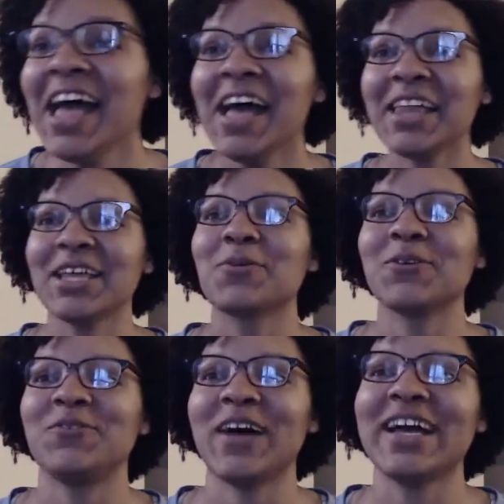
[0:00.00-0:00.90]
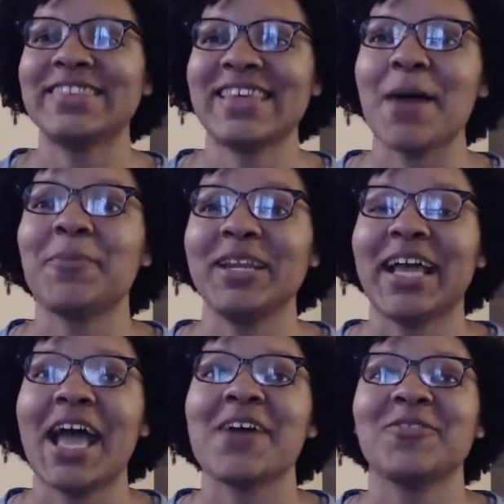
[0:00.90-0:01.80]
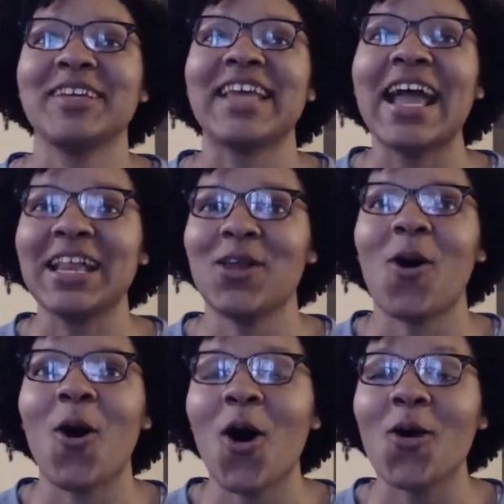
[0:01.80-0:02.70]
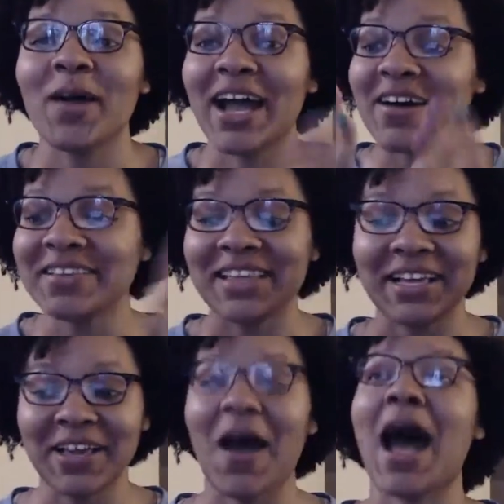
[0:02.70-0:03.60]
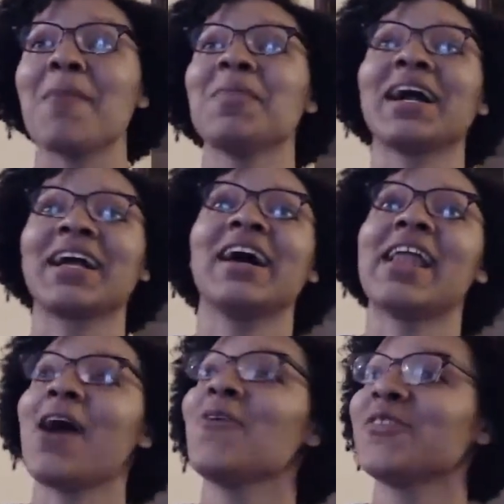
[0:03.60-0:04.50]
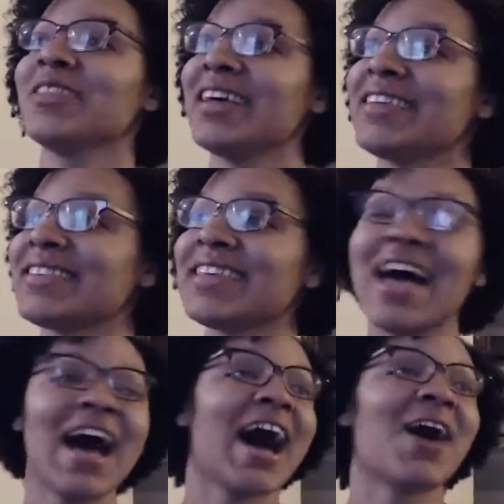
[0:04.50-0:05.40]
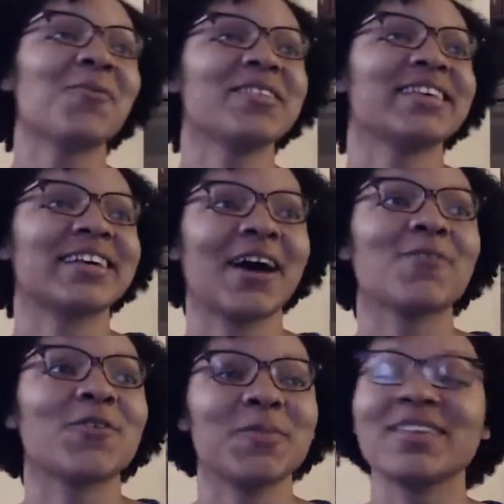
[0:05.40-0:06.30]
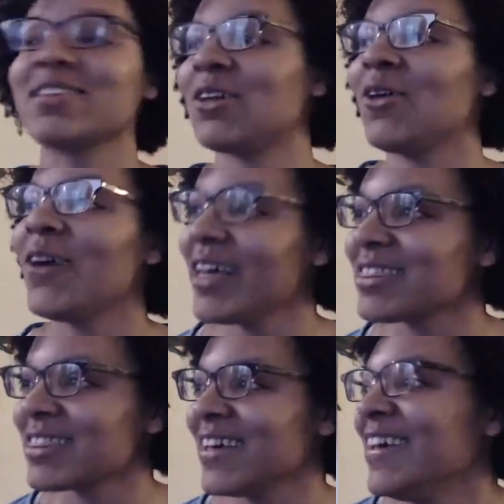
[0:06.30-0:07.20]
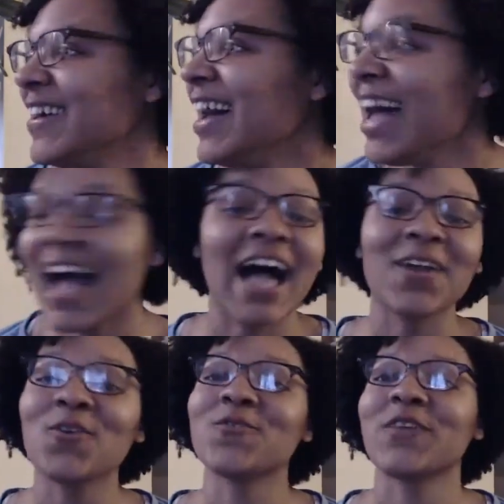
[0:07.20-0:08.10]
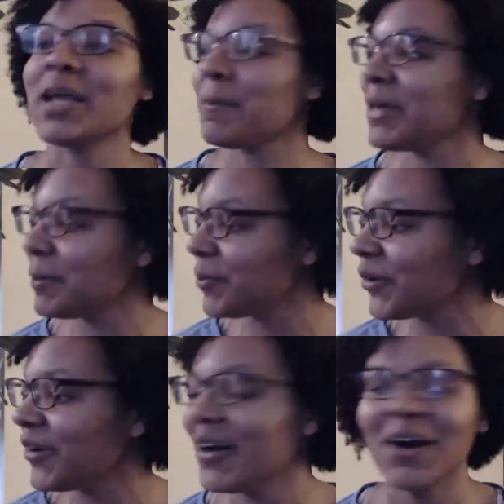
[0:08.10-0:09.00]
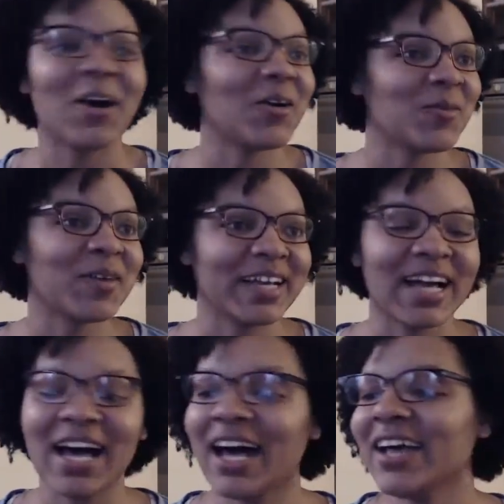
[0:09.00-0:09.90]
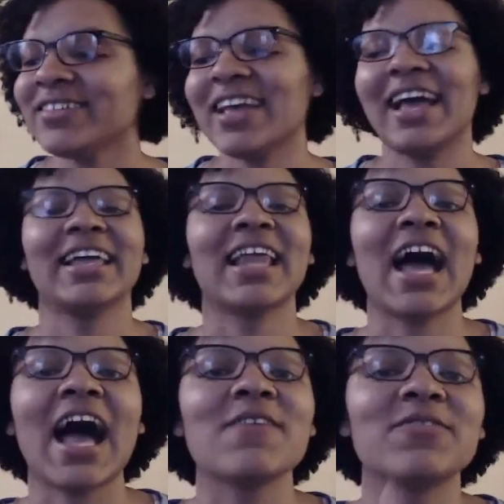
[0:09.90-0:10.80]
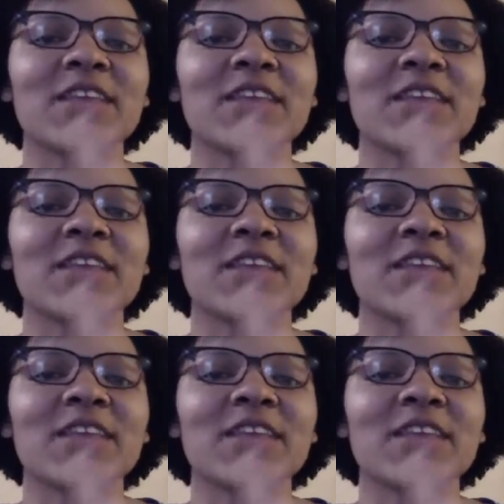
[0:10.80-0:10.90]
There were fights happening every day in the hallway. I was like, yo, I'm not cut out for this. I wasn't cut from this cloth. I don't fight people. Oh my gosh. And and